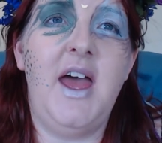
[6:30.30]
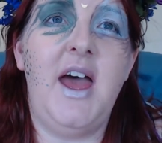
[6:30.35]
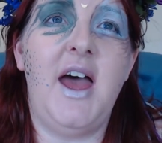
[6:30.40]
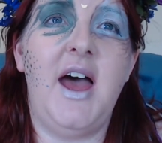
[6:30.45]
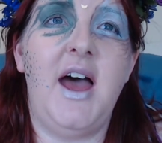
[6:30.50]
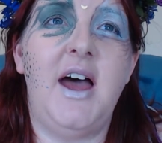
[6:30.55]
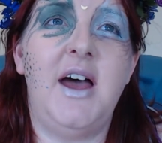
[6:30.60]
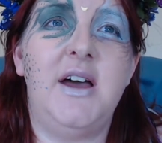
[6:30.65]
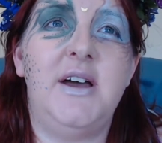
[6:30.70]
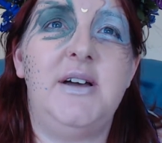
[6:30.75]

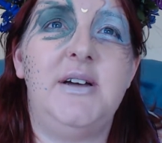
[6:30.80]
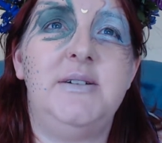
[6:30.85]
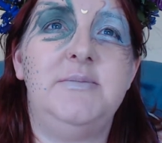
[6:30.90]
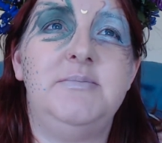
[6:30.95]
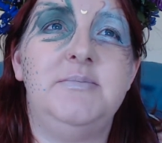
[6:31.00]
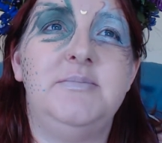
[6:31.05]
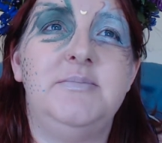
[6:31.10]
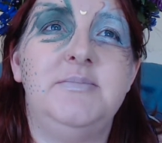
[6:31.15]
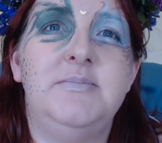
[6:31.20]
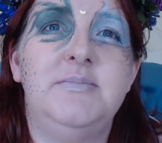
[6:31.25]

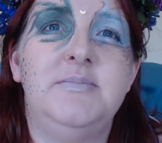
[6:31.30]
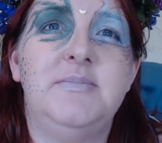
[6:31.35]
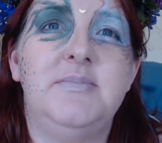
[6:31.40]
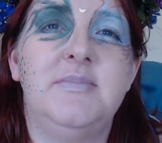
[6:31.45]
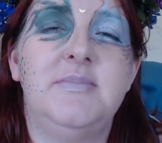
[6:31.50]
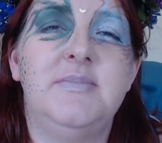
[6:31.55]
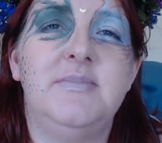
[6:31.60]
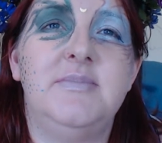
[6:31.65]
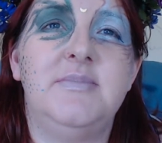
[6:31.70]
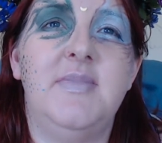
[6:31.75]

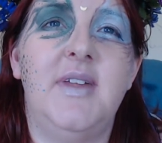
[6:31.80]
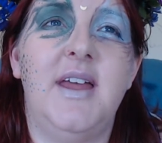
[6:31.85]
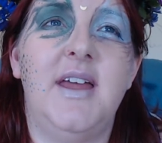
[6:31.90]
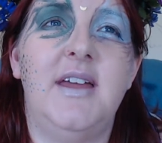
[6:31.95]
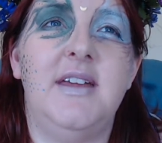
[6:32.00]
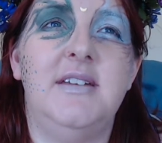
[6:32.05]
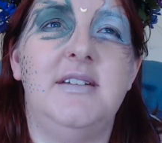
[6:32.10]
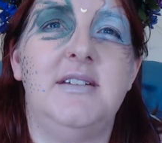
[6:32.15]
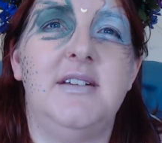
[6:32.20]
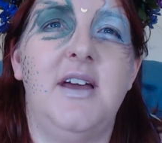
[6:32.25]

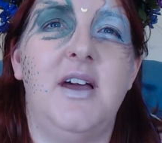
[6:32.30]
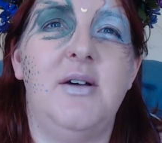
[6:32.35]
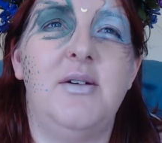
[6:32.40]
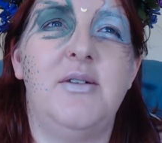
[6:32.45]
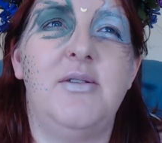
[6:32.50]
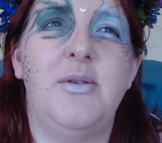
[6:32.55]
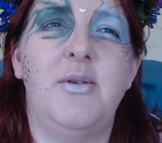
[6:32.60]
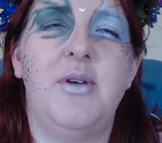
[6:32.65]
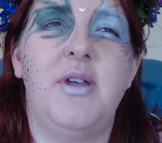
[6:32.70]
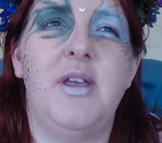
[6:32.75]
And I was
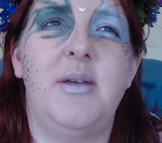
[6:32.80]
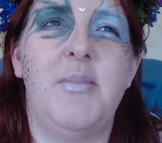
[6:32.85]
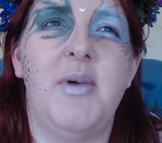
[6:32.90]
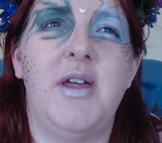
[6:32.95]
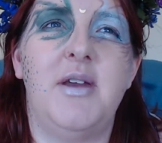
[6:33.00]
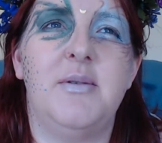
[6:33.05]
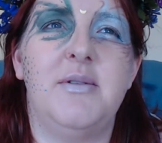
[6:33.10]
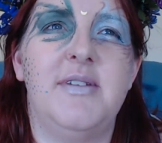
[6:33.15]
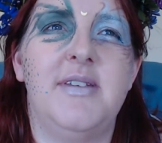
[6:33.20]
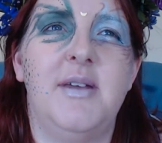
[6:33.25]
talking
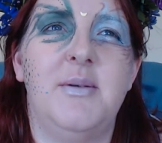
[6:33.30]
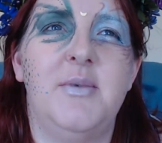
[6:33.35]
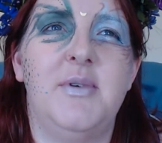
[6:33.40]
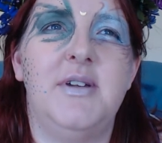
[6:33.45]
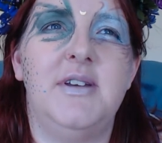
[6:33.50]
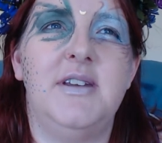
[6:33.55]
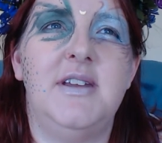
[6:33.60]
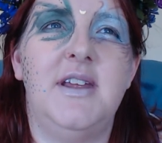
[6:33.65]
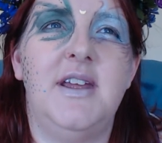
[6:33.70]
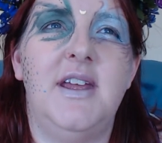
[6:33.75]
about it with
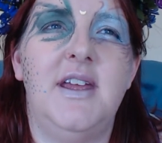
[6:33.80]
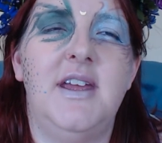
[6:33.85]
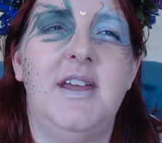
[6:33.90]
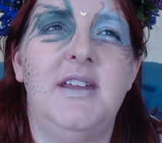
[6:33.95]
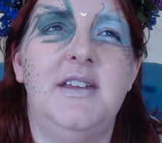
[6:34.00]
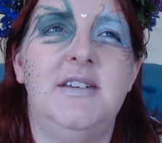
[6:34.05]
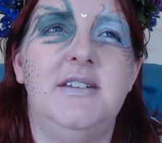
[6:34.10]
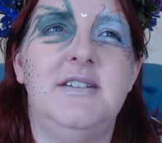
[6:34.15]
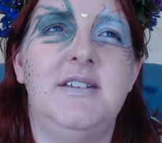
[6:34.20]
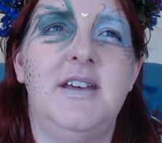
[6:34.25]
someone,
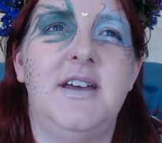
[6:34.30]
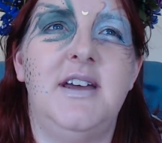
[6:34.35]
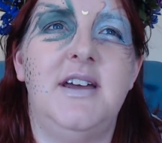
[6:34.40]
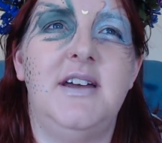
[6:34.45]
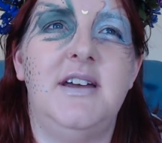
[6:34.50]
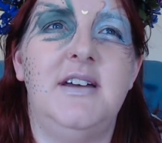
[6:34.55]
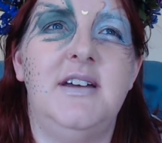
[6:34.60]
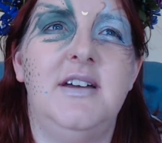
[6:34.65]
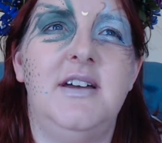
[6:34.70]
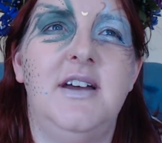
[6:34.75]
and
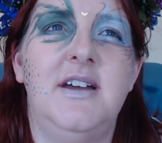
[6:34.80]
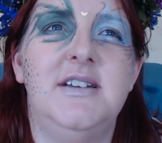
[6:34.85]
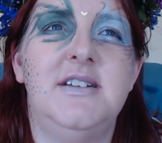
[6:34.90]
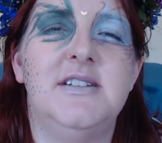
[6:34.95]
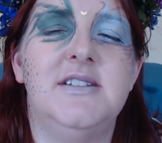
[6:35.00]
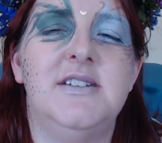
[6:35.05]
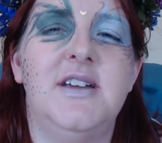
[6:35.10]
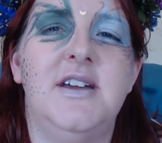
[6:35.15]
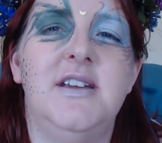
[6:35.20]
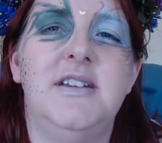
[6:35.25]
I
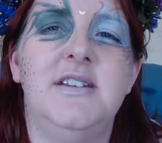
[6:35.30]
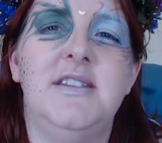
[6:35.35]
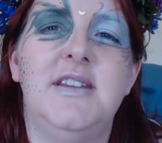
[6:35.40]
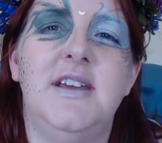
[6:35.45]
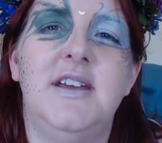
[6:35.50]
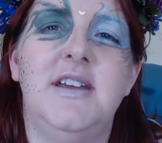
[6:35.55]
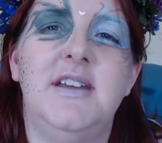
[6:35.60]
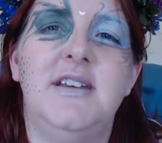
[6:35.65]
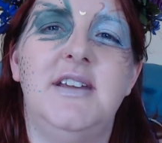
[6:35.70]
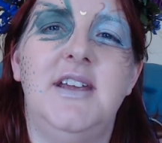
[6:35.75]
decided
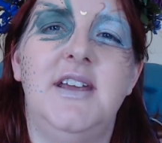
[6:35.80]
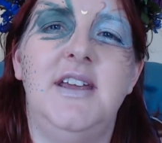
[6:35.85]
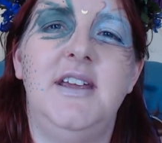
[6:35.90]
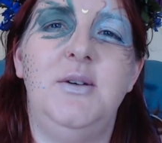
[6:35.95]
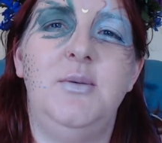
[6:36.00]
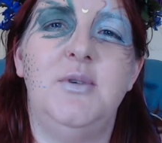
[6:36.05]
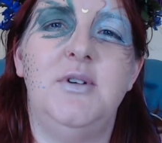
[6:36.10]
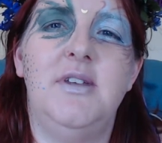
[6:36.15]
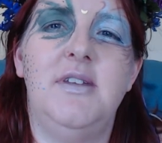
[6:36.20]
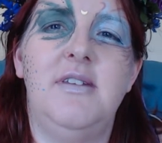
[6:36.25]
that he
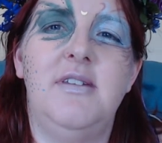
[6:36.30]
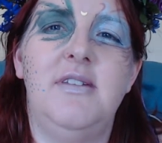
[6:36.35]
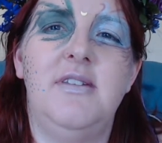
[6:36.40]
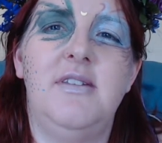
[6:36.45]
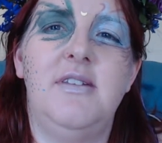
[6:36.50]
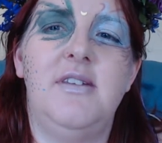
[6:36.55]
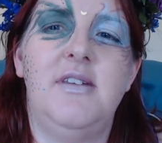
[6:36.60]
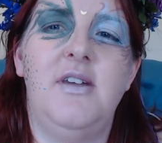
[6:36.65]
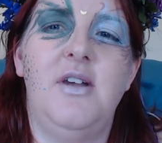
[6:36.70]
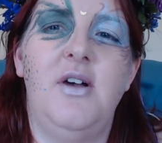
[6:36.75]

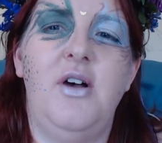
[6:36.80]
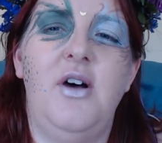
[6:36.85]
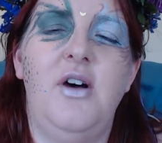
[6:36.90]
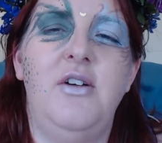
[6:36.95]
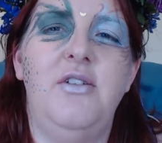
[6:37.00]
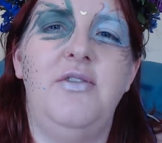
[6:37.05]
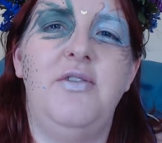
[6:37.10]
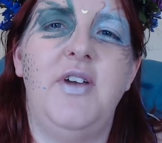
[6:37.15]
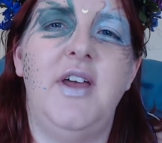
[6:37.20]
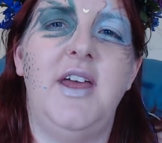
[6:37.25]
was
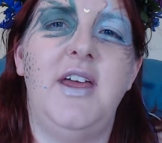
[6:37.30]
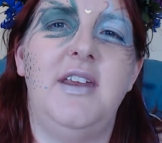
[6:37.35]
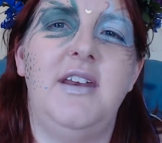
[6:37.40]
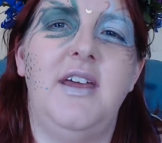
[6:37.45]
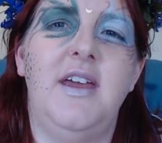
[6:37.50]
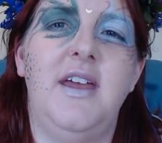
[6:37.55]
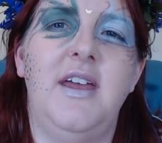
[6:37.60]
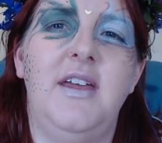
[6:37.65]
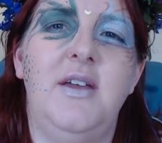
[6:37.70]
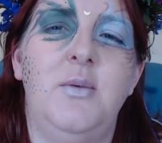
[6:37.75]
off at
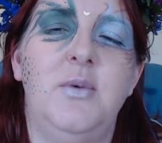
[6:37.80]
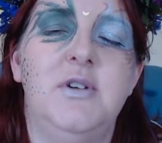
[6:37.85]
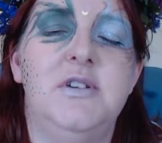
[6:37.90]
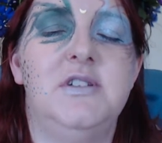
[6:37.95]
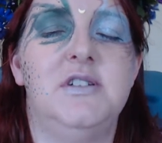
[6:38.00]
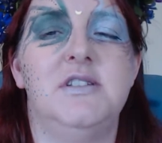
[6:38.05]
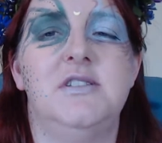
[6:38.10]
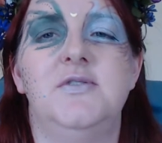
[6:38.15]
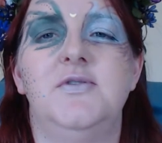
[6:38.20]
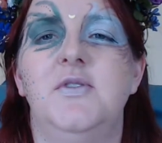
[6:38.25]
a
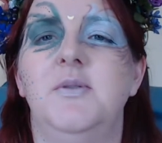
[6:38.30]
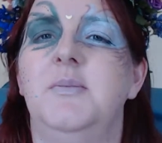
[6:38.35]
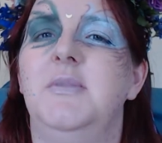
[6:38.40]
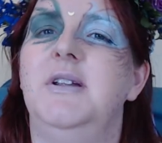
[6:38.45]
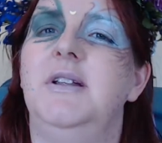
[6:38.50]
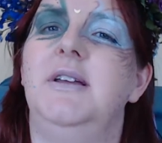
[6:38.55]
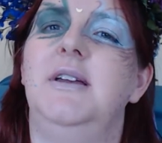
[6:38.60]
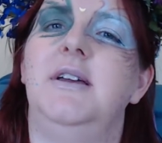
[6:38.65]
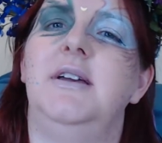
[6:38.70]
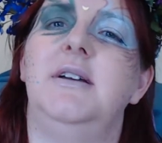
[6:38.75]
Witches
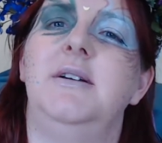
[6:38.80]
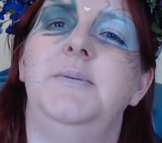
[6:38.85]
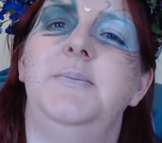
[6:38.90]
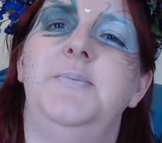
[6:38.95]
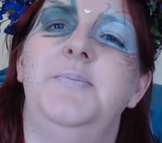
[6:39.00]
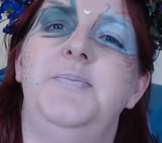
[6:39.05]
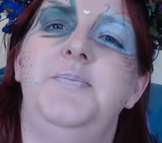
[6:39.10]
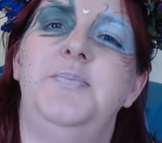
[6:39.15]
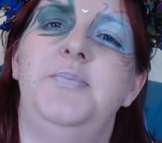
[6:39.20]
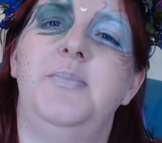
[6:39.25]
Familiar
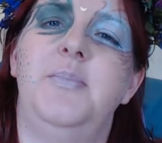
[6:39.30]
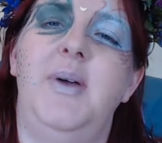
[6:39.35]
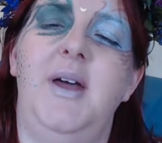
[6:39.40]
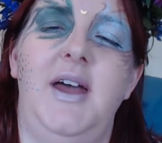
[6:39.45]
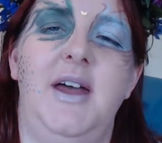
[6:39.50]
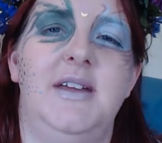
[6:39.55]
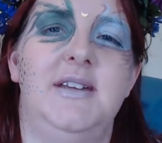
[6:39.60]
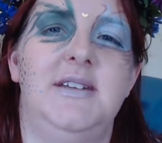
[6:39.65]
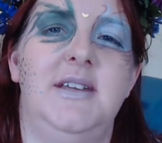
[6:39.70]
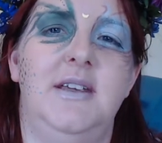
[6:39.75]

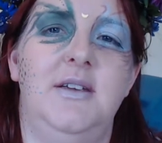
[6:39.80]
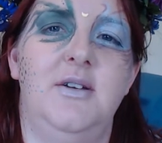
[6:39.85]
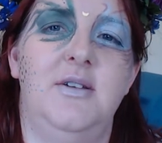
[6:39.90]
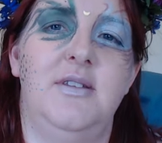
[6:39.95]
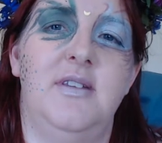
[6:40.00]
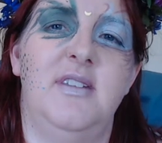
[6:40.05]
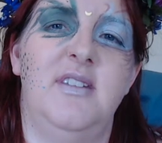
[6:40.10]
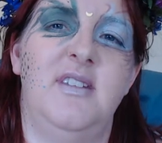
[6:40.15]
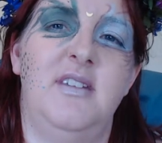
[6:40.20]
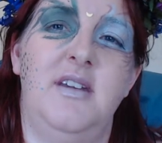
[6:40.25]
party because
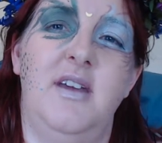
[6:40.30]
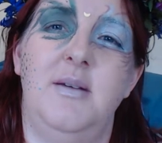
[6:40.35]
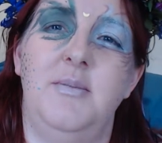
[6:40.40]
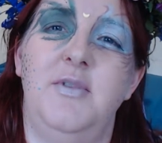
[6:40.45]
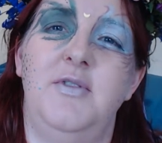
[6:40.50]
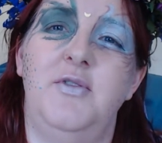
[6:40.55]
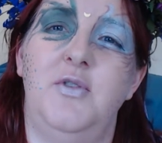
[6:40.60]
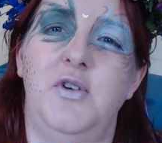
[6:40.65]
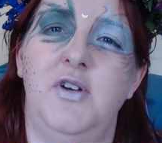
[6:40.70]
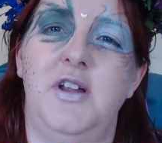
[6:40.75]
it's the night
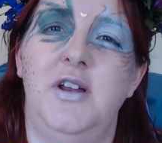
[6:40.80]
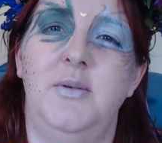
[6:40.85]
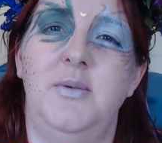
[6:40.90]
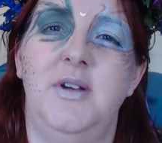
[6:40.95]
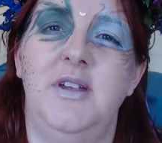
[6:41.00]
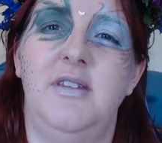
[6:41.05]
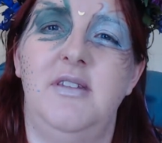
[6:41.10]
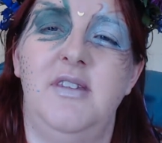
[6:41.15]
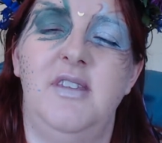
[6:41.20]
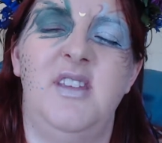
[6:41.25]
before
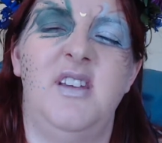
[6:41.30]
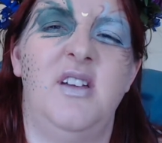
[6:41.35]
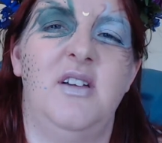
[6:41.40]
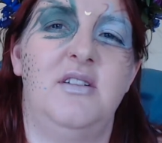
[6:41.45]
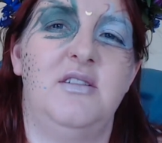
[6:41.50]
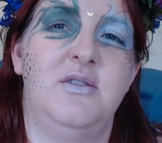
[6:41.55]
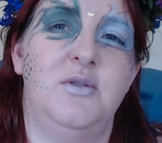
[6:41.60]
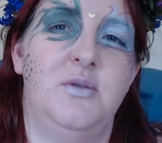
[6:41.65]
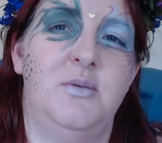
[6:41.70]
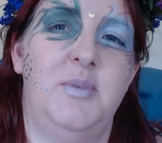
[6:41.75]
Halloween, so they're
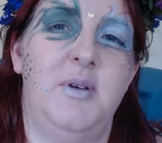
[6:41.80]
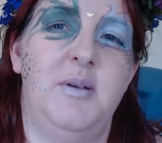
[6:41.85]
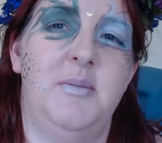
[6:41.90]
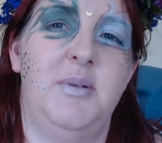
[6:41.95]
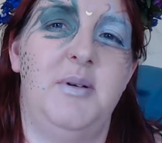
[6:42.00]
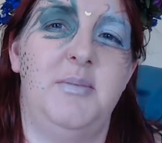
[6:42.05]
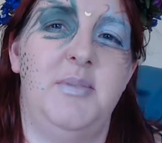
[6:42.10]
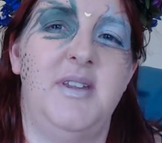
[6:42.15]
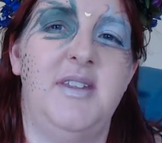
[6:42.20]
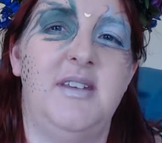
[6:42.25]
going to all be a
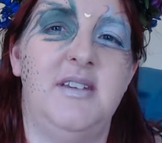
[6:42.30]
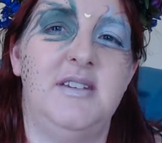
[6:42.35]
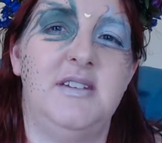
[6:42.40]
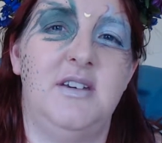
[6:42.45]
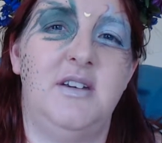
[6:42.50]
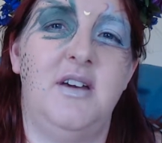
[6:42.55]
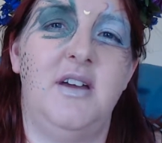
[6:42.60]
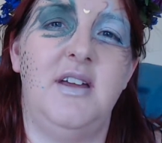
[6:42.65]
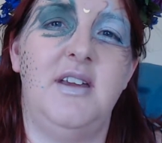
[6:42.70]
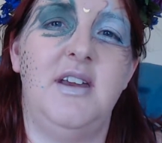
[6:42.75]
bit busy
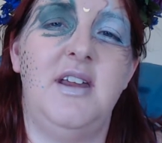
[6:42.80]
tonight.